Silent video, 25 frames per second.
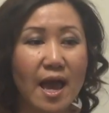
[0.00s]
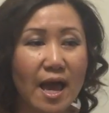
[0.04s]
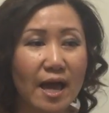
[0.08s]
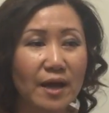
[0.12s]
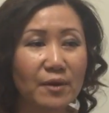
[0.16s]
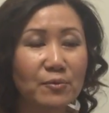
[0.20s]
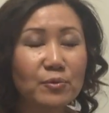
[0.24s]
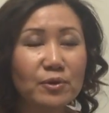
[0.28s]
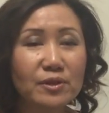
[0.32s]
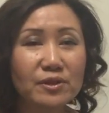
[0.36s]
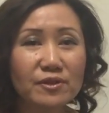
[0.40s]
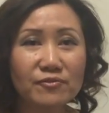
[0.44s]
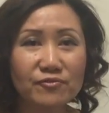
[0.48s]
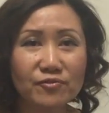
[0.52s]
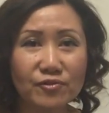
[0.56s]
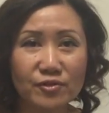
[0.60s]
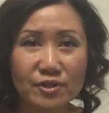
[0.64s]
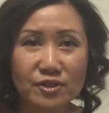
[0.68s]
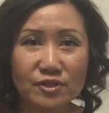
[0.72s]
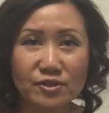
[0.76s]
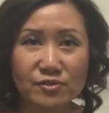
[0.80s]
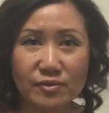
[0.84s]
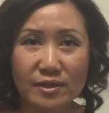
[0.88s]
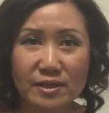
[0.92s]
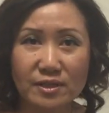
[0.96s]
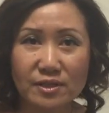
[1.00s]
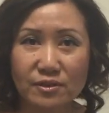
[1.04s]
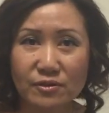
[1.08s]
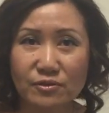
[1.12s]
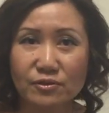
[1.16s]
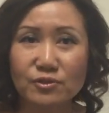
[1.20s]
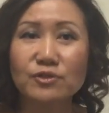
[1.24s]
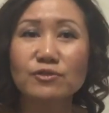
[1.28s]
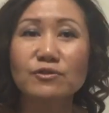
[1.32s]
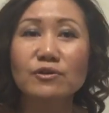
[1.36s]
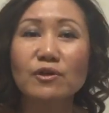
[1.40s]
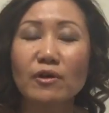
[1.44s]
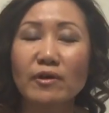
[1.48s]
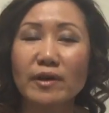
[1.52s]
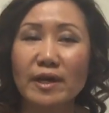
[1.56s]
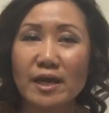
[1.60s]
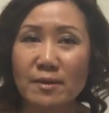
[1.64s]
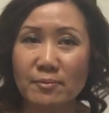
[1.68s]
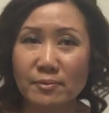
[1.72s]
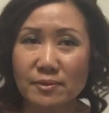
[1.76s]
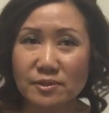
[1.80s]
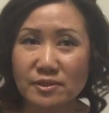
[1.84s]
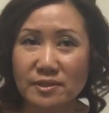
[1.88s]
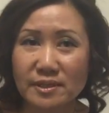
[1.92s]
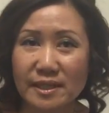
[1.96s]
And with the furnished rental, you are
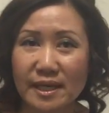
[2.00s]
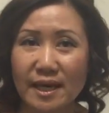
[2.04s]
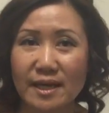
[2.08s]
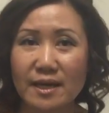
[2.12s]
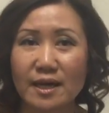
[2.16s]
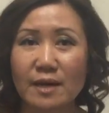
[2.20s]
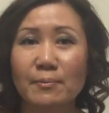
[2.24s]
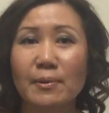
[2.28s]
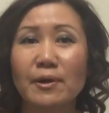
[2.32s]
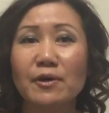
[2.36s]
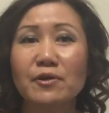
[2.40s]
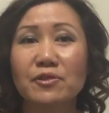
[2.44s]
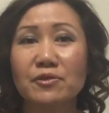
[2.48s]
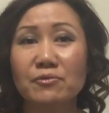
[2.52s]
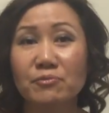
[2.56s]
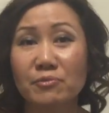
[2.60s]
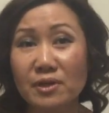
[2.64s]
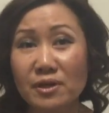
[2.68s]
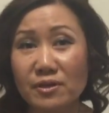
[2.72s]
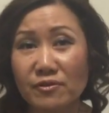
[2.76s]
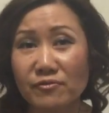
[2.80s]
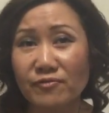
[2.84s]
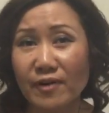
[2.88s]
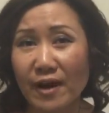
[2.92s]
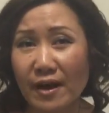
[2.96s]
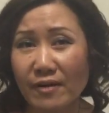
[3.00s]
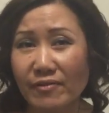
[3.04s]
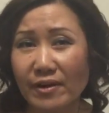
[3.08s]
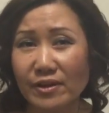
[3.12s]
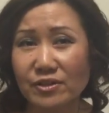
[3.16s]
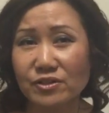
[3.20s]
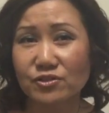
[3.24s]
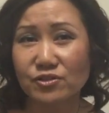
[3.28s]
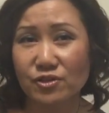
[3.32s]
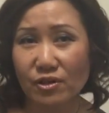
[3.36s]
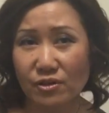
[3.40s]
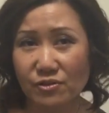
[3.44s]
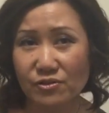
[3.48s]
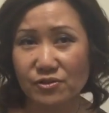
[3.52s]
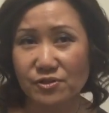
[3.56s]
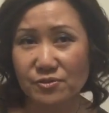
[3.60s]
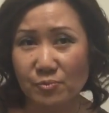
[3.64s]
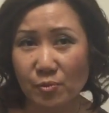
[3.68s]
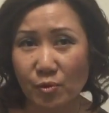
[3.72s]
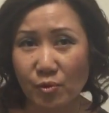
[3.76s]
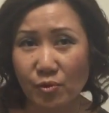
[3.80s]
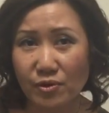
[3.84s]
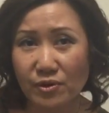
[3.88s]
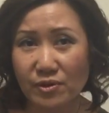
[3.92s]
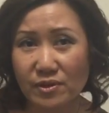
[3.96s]
able to get about three to five hundred
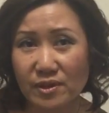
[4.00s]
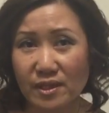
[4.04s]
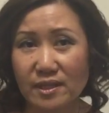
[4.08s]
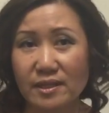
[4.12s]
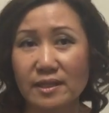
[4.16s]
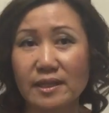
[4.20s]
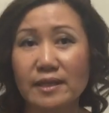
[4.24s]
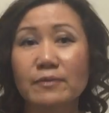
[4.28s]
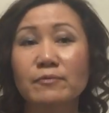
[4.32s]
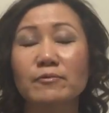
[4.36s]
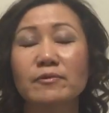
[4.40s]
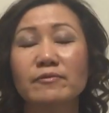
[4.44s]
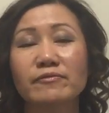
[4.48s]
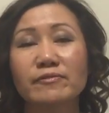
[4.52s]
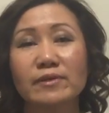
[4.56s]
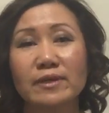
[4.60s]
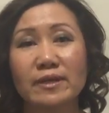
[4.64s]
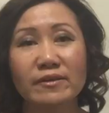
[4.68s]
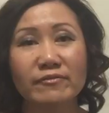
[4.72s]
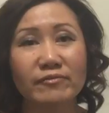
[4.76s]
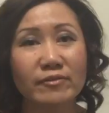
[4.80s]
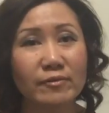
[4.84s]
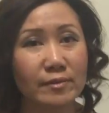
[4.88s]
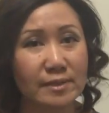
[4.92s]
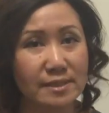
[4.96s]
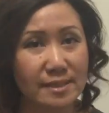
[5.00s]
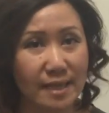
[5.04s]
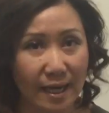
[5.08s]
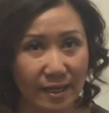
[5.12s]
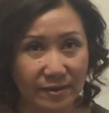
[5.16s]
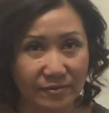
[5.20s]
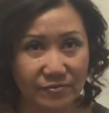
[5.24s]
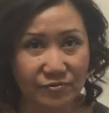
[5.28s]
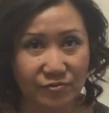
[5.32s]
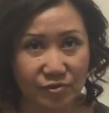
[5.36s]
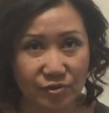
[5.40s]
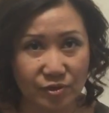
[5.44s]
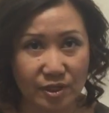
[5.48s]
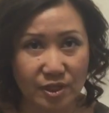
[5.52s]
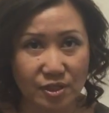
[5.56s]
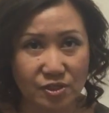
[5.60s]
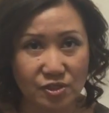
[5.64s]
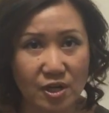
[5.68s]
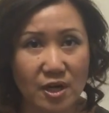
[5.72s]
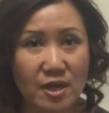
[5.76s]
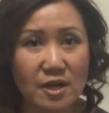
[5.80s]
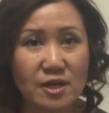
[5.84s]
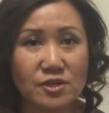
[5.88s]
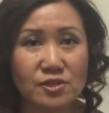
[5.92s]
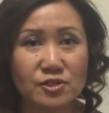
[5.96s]
dollars more than it would, if it was
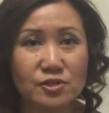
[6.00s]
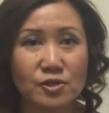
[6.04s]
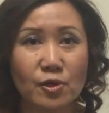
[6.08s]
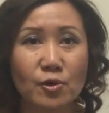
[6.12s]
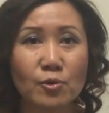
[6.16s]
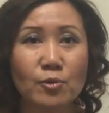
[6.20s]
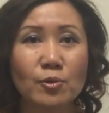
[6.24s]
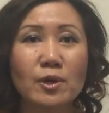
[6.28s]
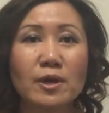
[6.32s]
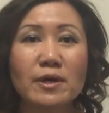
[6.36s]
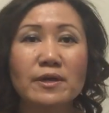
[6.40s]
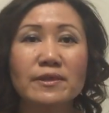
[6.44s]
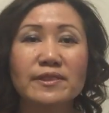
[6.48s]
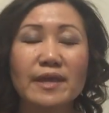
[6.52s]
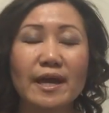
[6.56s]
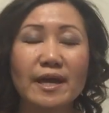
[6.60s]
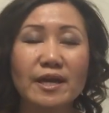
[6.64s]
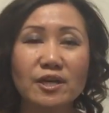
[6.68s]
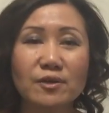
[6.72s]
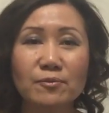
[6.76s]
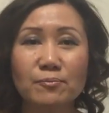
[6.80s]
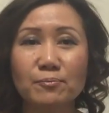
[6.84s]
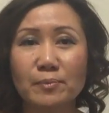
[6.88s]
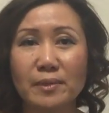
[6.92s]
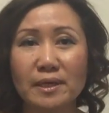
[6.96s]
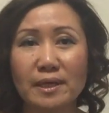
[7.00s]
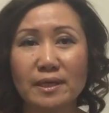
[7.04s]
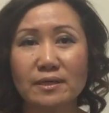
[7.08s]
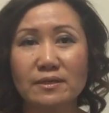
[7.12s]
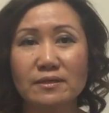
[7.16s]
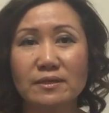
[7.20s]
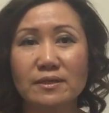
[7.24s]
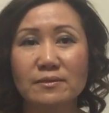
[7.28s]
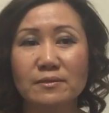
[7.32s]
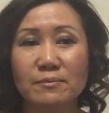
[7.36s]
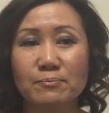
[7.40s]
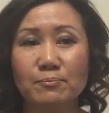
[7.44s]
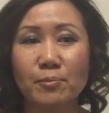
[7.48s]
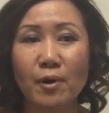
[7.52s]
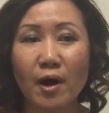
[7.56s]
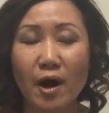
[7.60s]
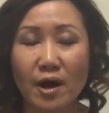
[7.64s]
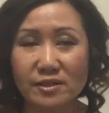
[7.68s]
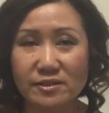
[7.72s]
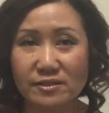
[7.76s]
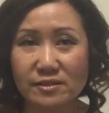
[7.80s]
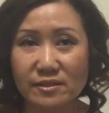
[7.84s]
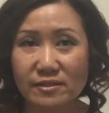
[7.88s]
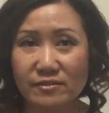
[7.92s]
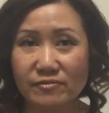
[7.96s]
unfurnished. So that could mean
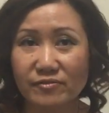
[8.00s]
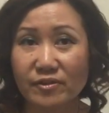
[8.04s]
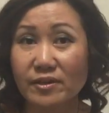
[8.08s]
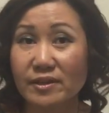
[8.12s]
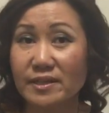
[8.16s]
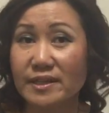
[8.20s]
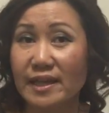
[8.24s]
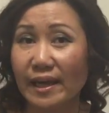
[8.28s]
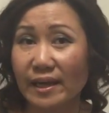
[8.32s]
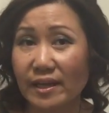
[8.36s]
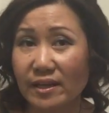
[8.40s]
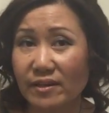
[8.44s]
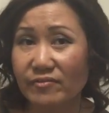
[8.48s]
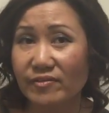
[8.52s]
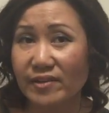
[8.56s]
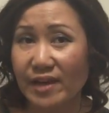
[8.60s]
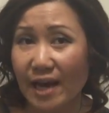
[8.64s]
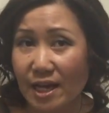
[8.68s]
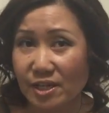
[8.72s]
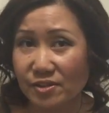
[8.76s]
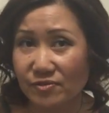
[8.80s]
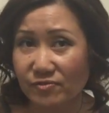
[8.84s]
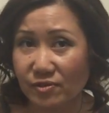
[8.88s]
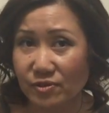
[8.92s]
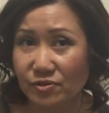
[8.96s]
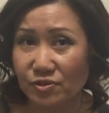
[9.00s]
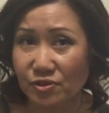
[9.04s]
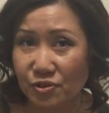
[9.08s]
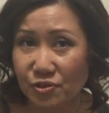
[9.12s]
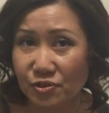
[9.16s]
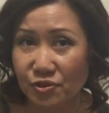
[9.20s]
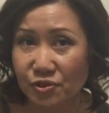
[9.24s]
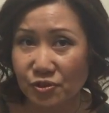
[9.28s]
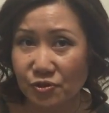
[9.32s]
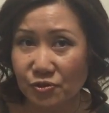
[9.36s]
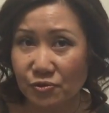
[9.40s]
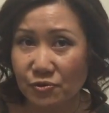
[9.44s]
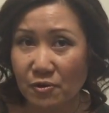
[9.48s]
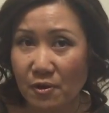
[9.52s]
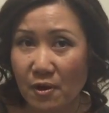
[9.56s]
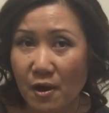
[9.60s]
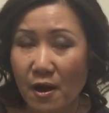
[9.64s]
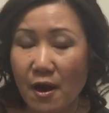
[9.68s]
positive or negative cash flow to you.